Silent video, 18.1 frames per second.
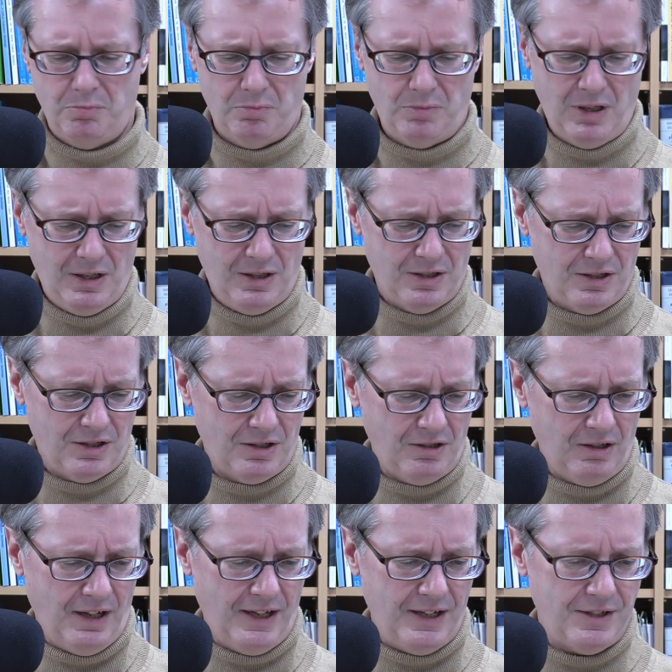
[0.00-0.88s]
take this
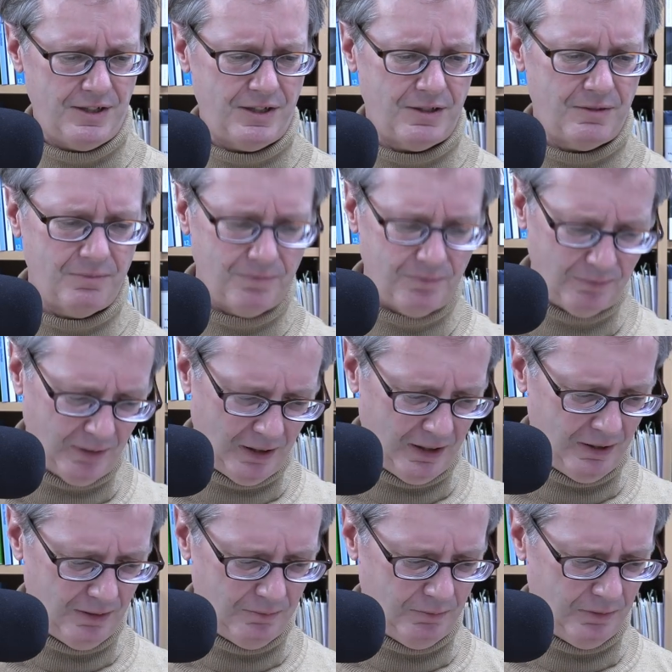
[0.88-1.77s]
class,
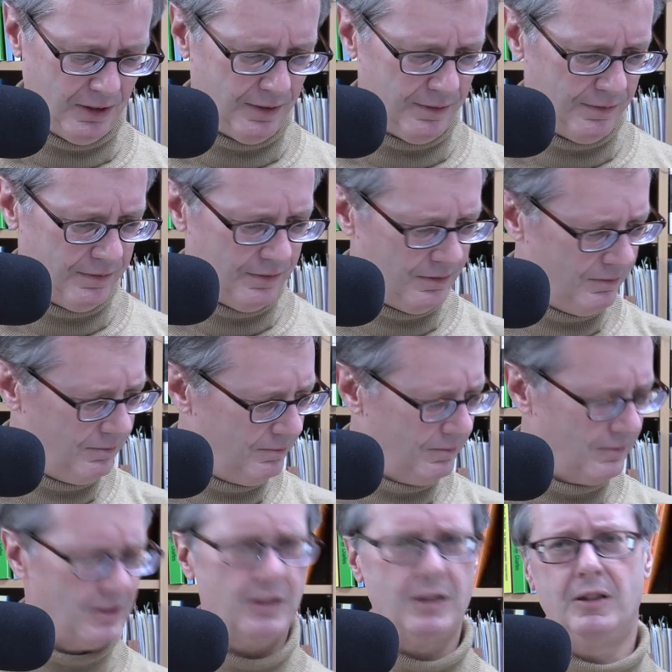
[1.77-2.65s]
and a lot of,
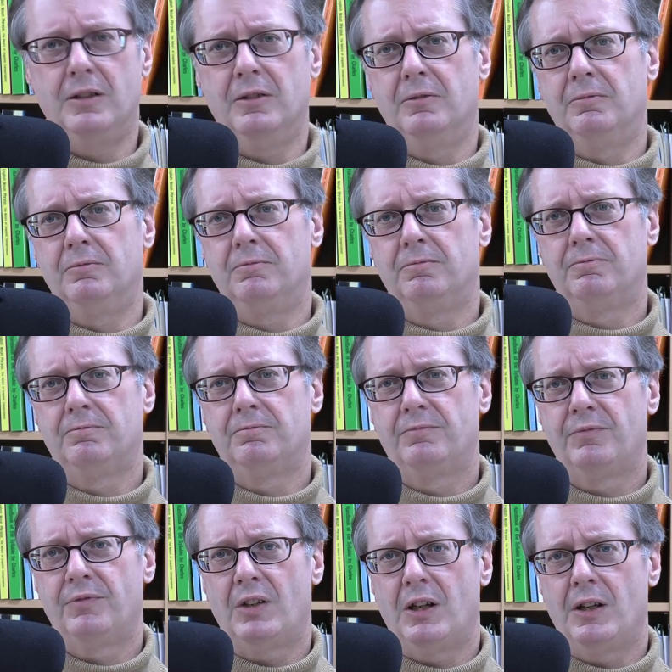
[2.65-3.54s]

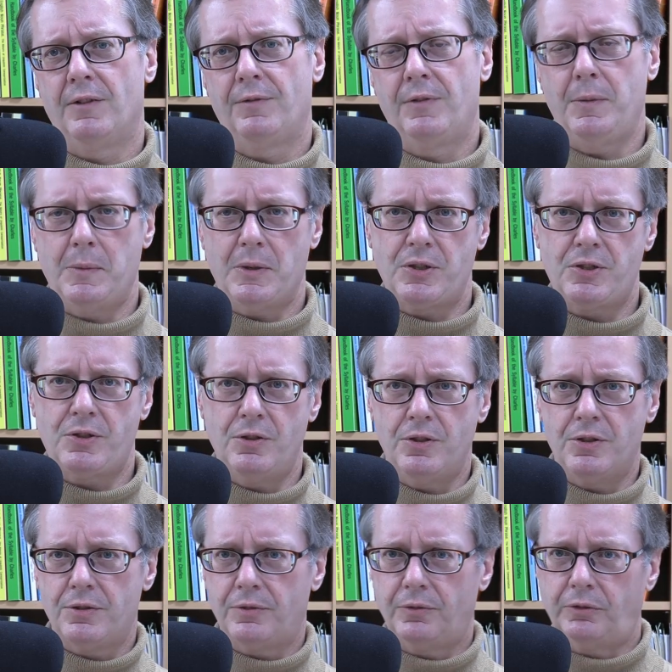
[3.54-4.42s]
female
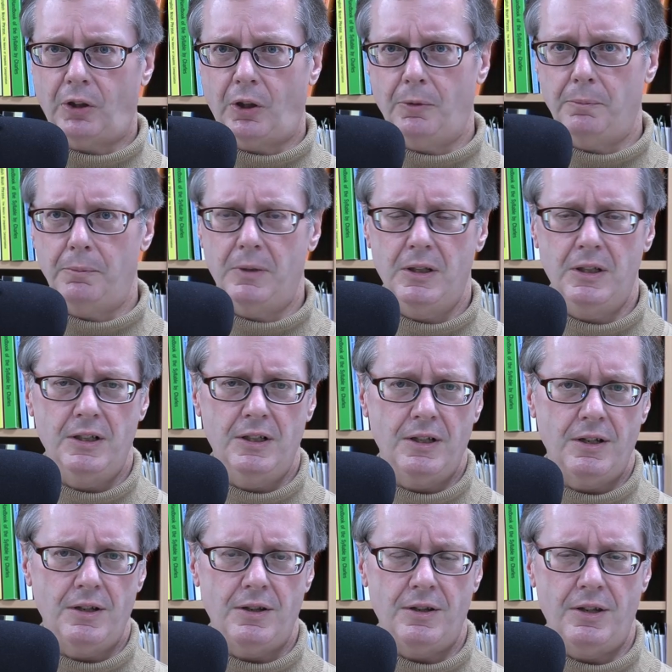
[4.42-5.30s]
students from
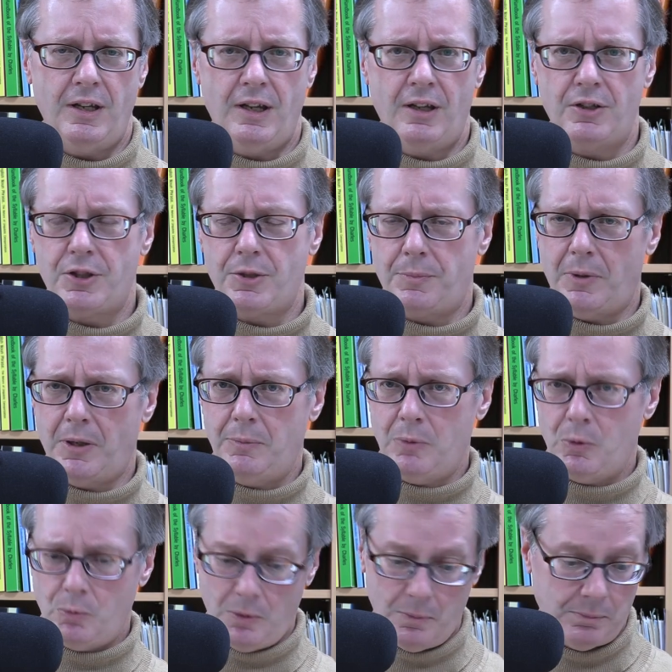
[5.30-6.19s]
the English
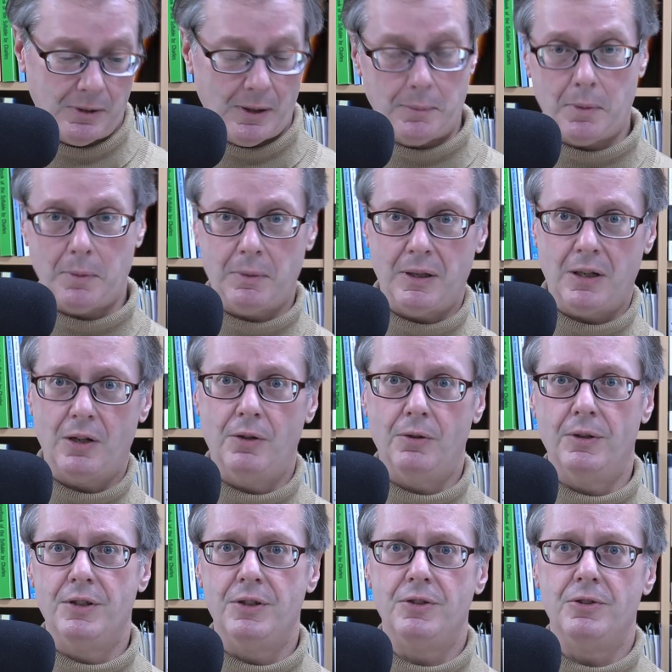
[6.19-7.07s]
department will probably
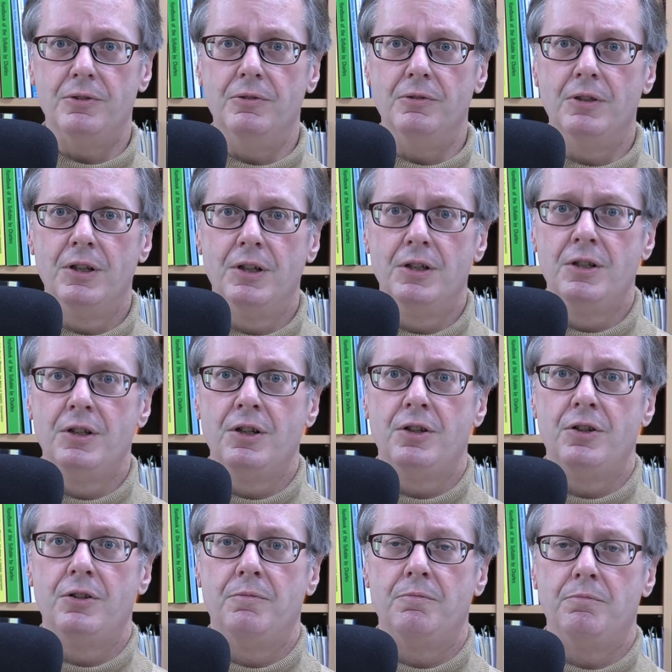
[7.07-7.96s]
go into
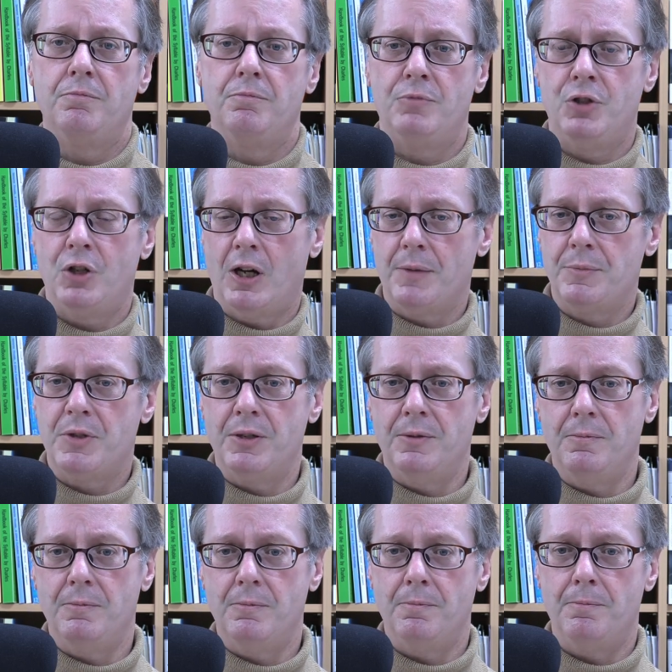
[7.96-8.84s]
jobs
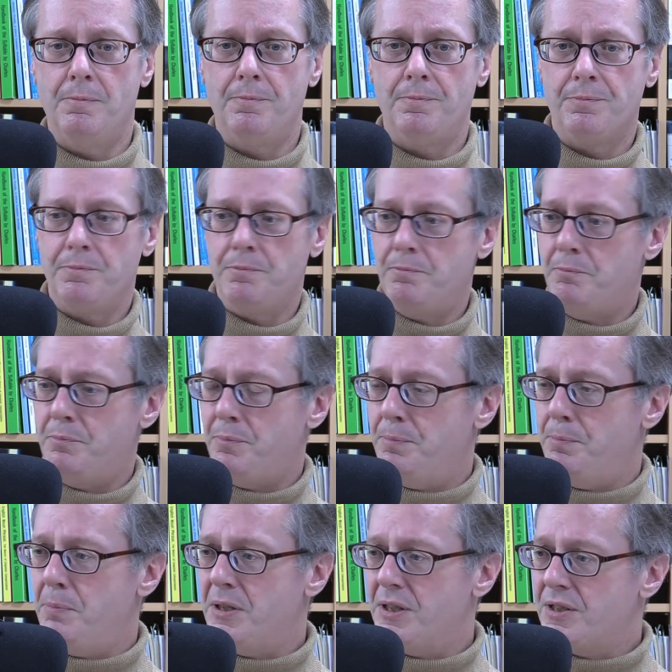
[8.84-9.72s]
in
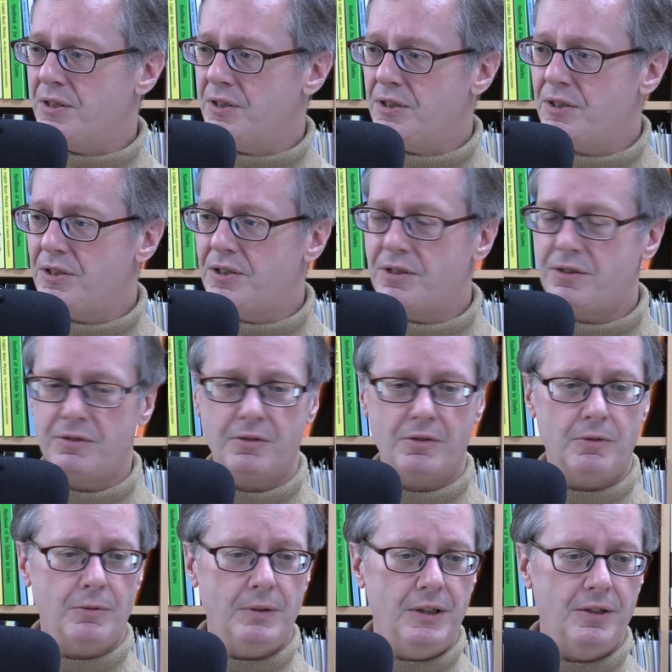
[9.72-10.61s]
business
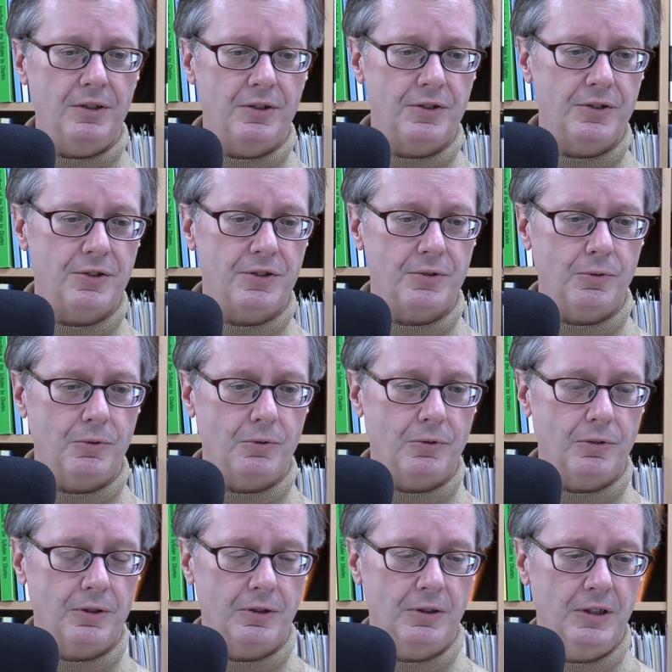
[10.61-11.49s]
careers
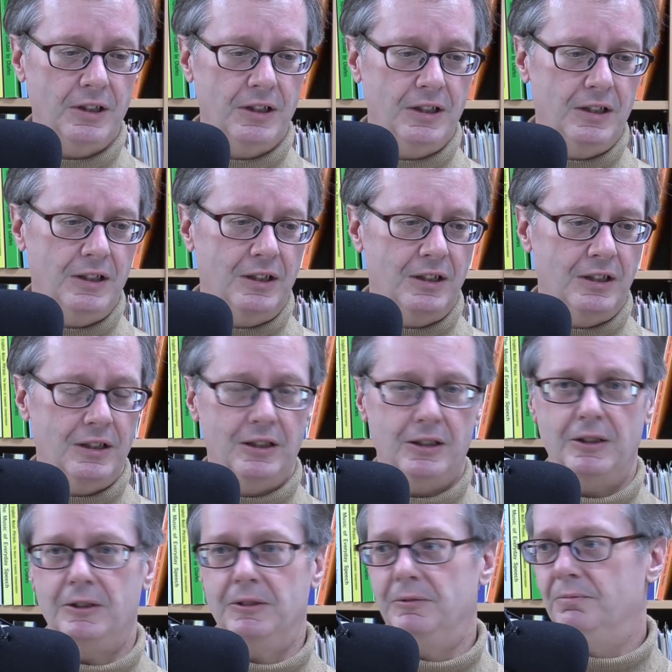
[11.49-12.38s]
or
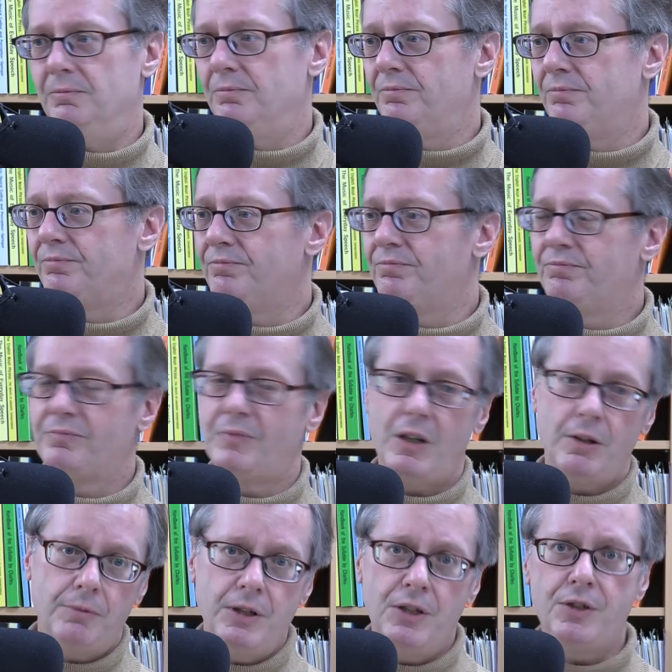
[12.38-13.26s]
a
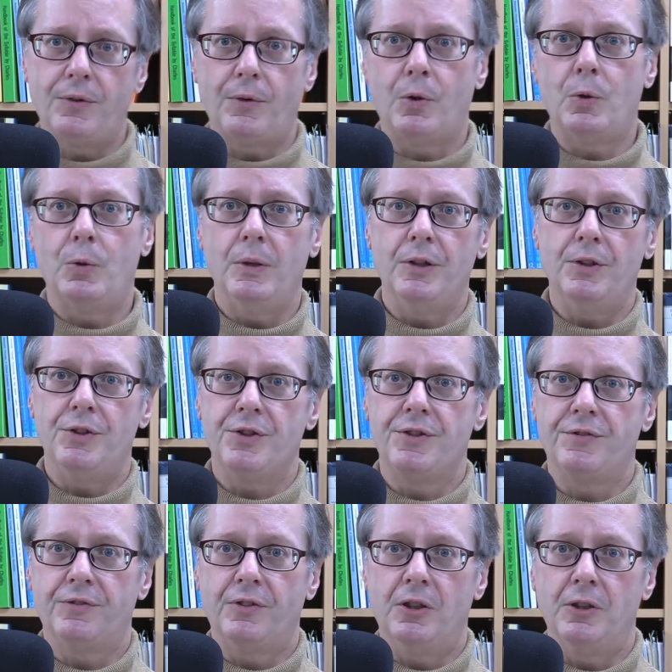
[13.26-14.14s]
range of
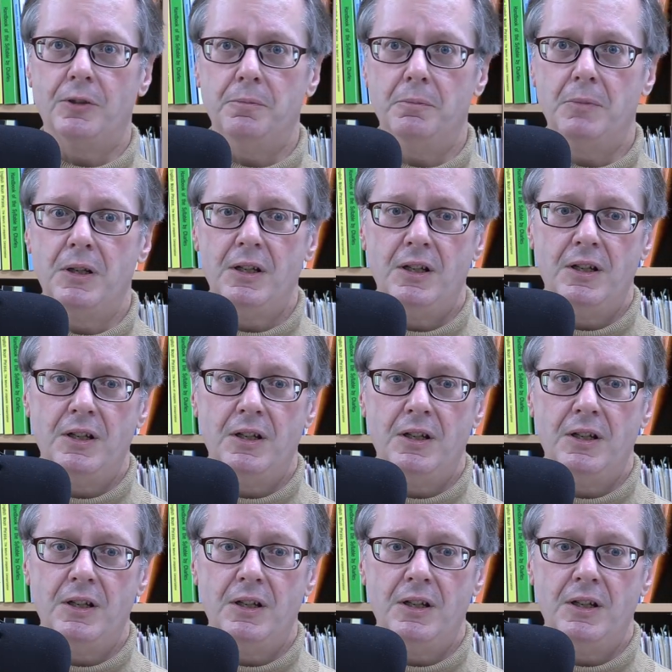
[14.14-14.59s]
careers, from